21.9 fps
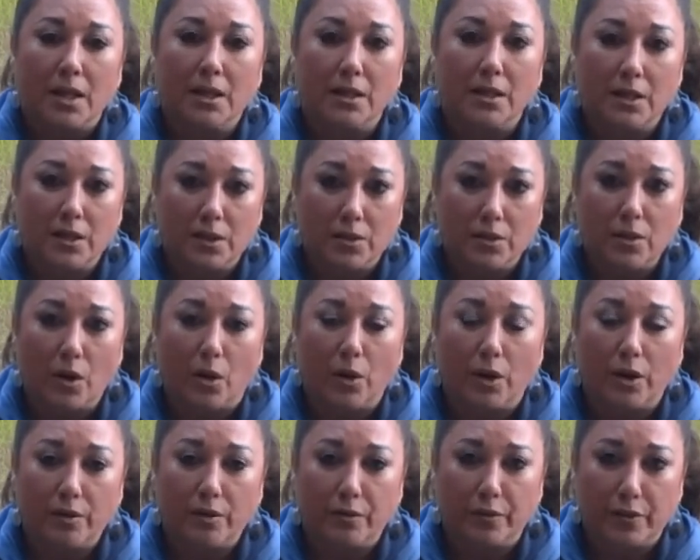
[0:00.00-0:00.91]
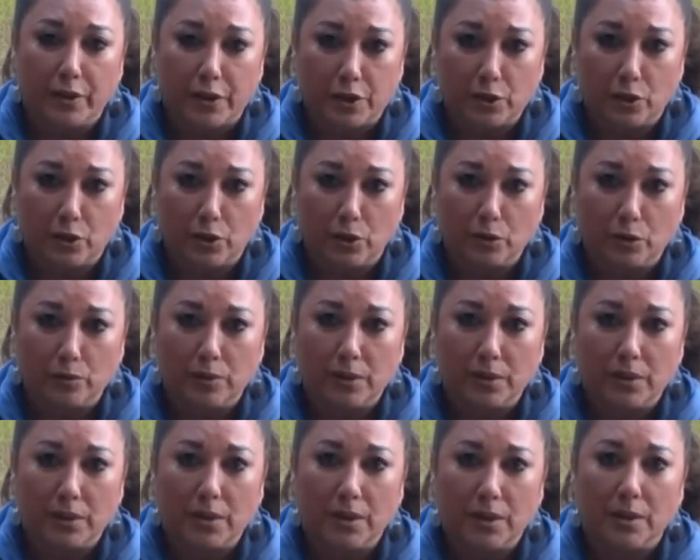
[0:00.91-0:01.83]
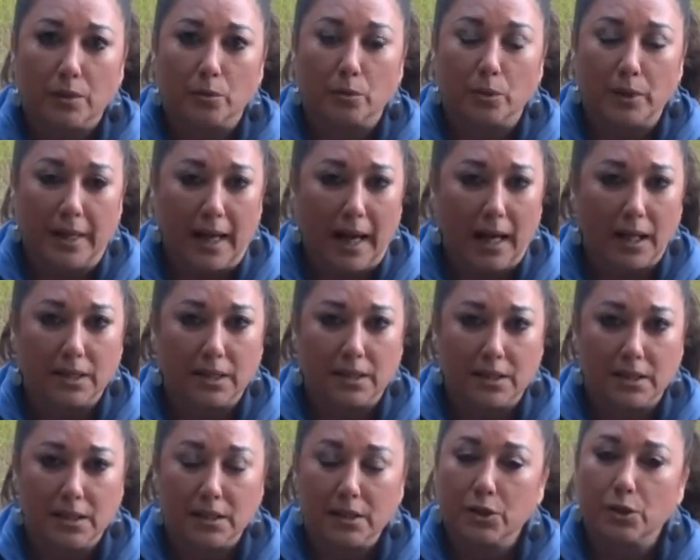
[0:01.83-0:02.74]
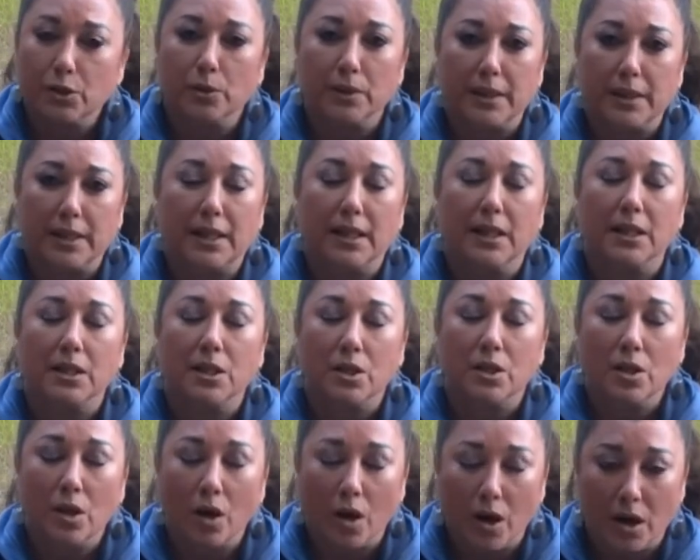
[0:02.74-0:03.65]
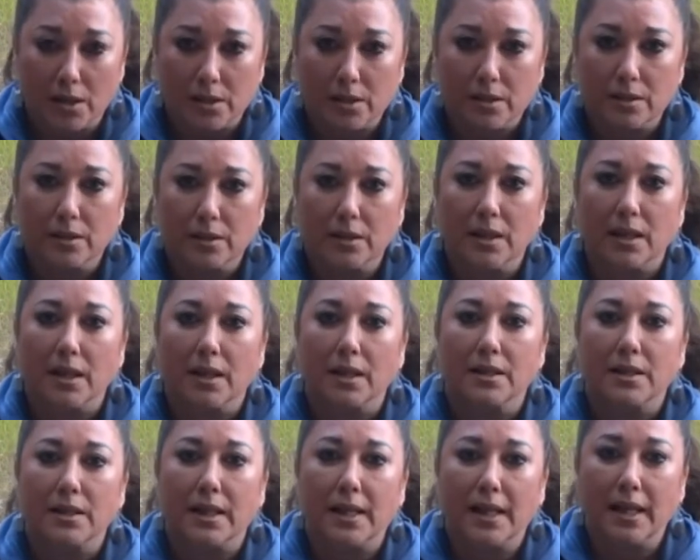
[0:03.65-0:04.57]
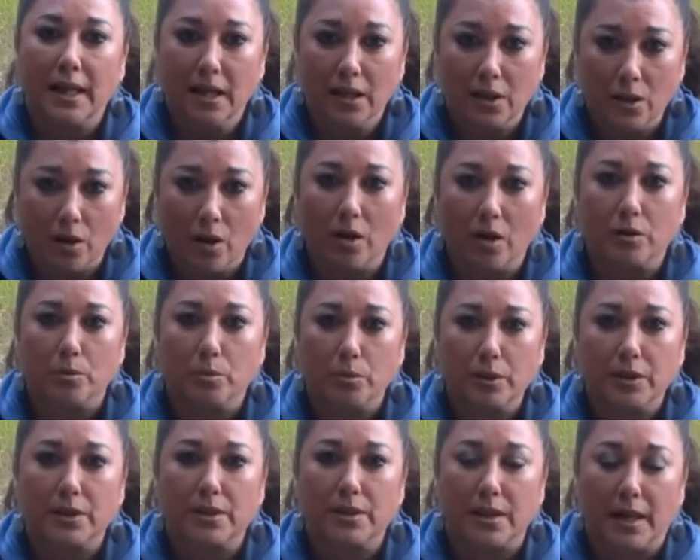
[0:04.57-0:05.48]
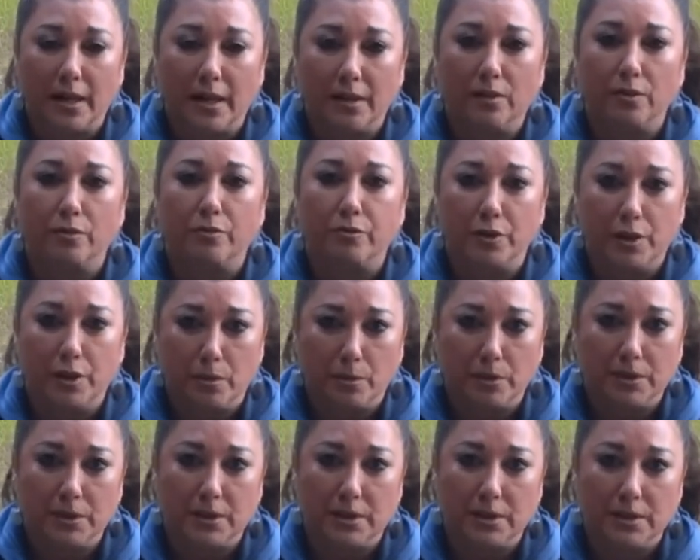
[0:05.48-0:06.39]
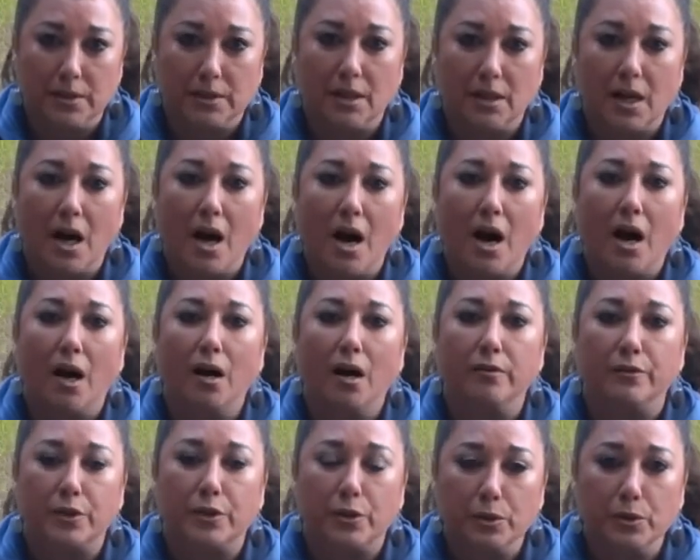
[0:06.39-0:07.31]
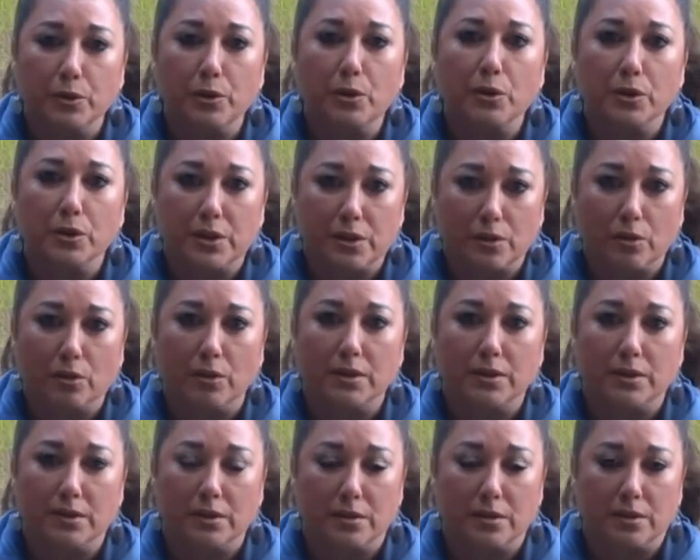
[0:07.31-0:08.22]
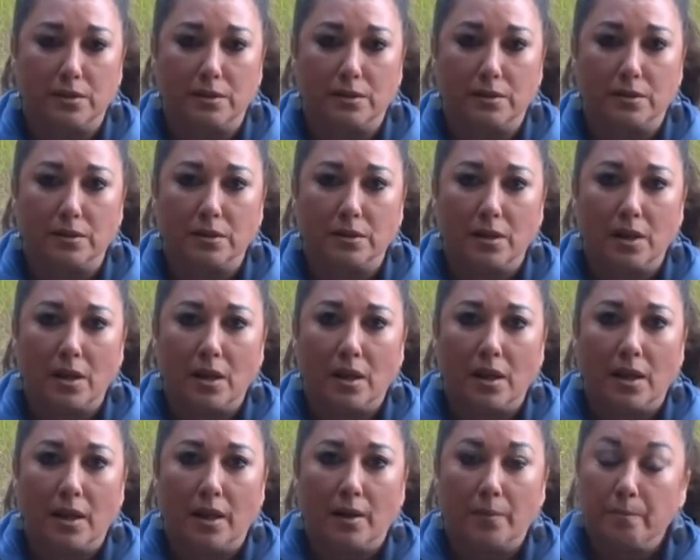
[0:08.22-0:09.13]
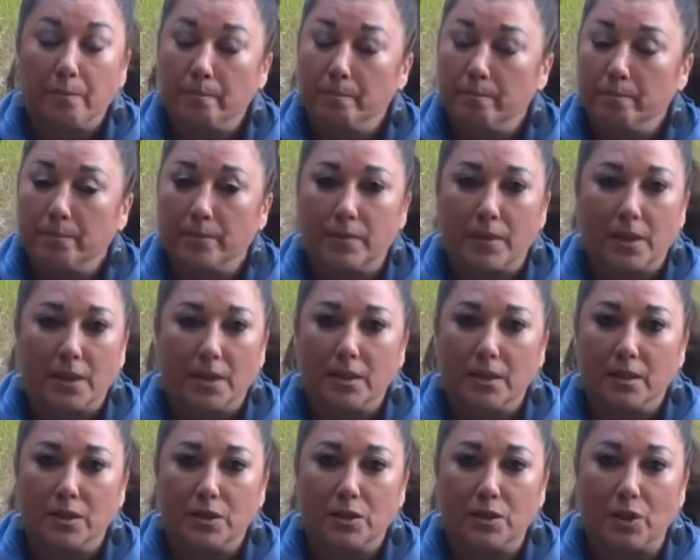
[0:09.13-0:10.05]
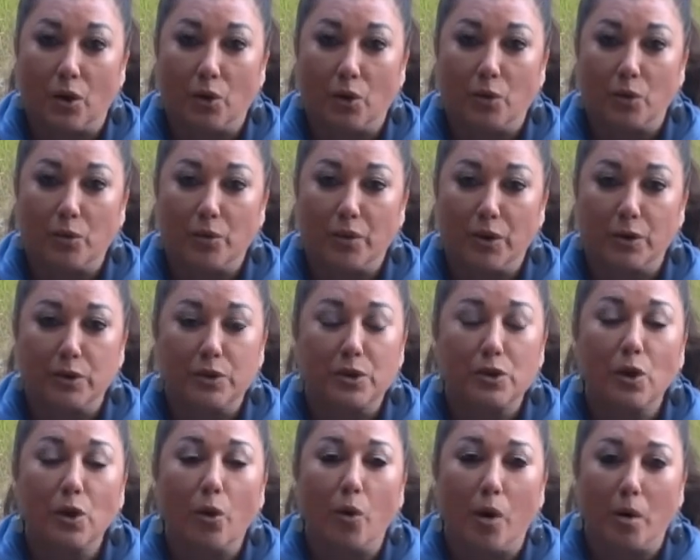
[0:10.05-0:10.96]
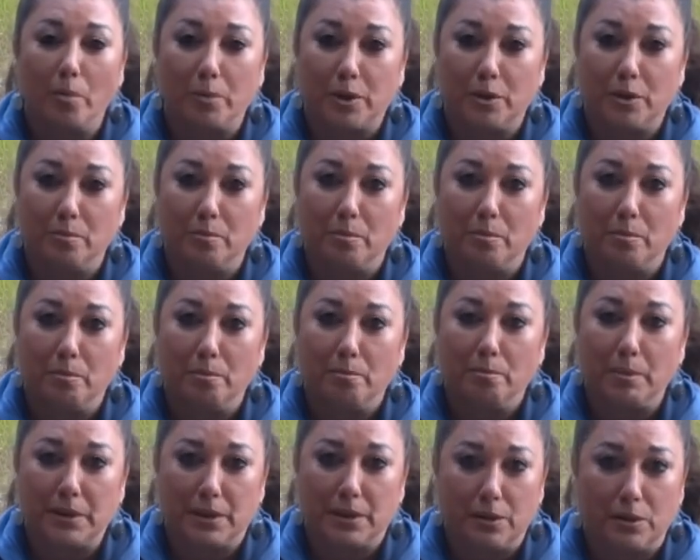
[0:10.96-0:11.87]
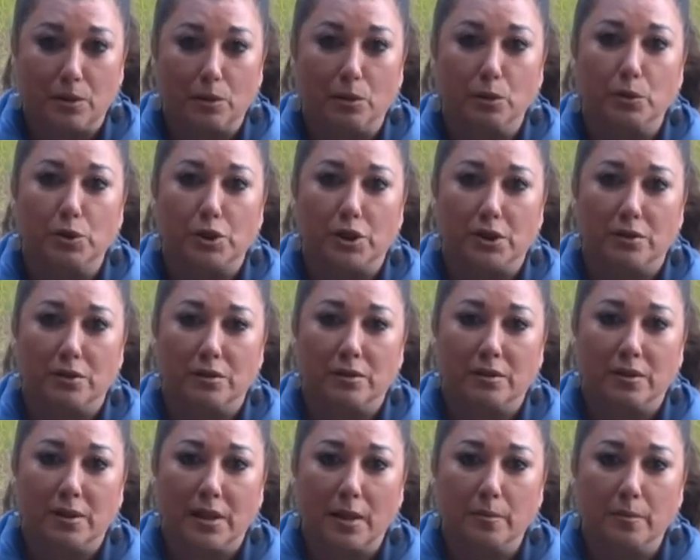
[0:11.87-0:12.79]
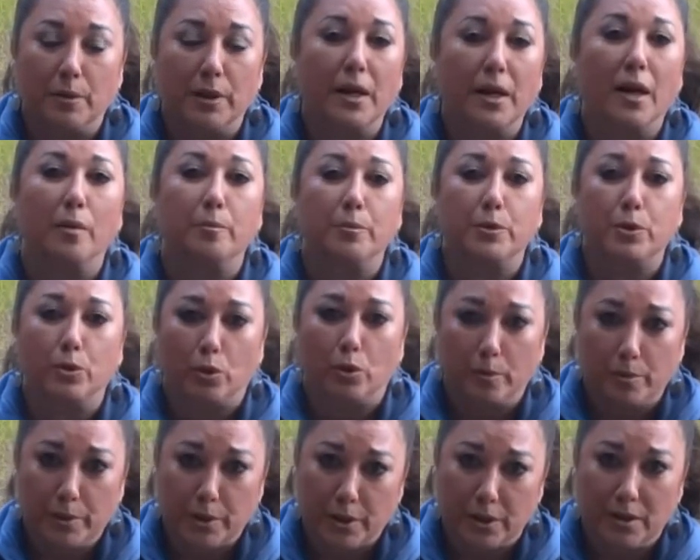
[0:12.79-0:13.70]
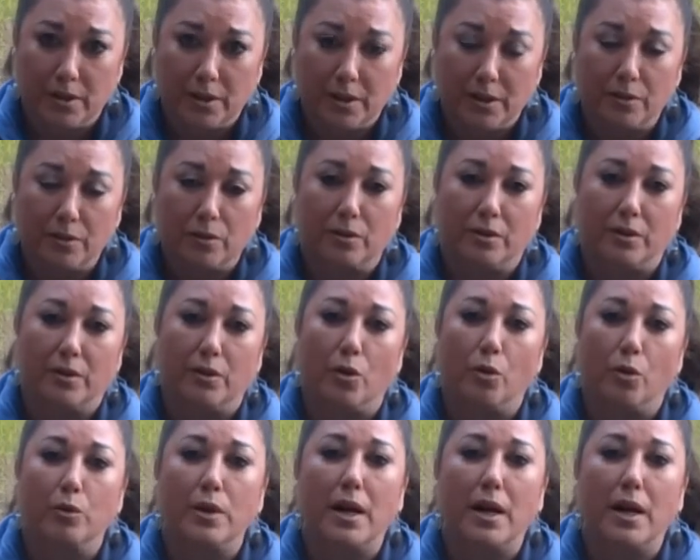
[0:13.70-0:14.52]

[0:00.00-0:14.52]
This artificial reality literally cannot withstand the frequencies of true crystal existence. So there is no option but dissolution and absorption into their own